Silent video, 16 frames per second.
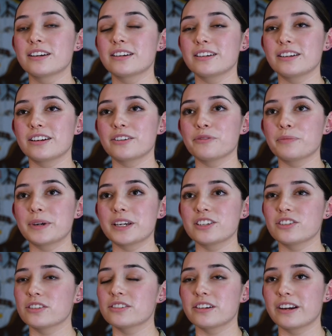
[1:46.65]
you know,
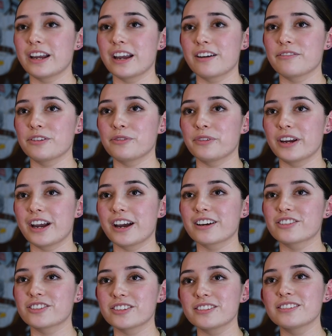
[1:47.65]
patients aren't having
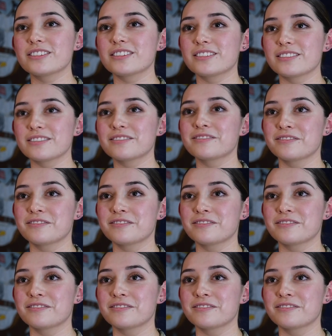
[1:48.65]
reactions, and